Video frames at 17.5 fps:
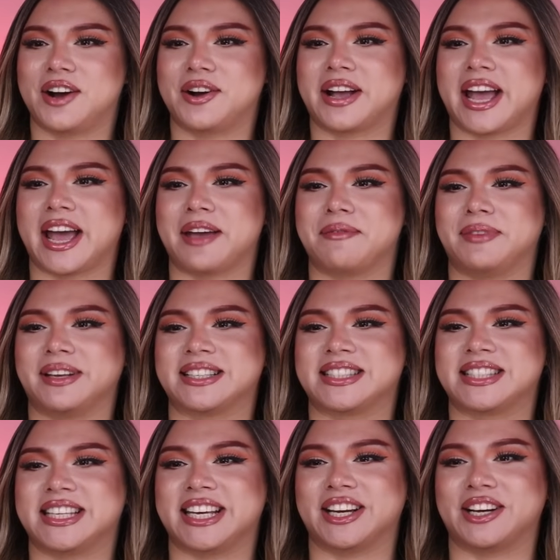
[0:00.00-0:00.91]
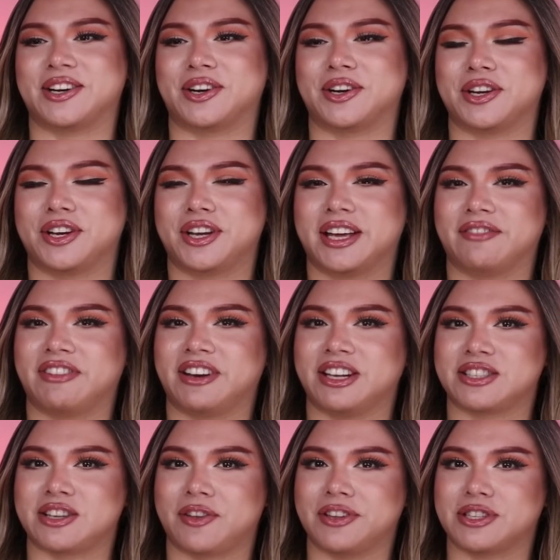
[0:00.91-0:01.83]
Okay, Miss Tia, uh, girl, you're
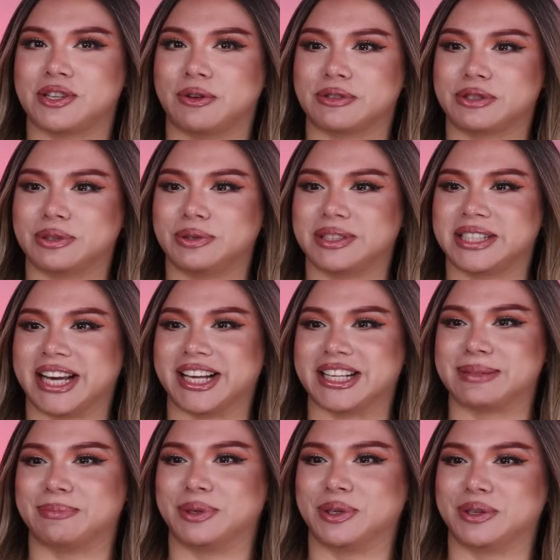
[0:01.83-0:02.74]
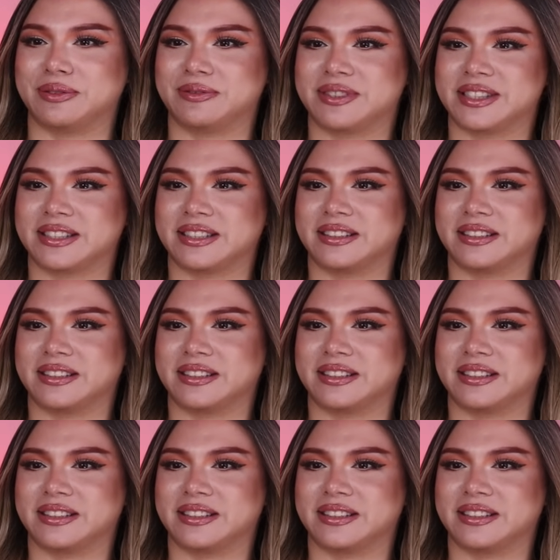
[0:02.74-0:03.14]
giving us all these old school dance moves.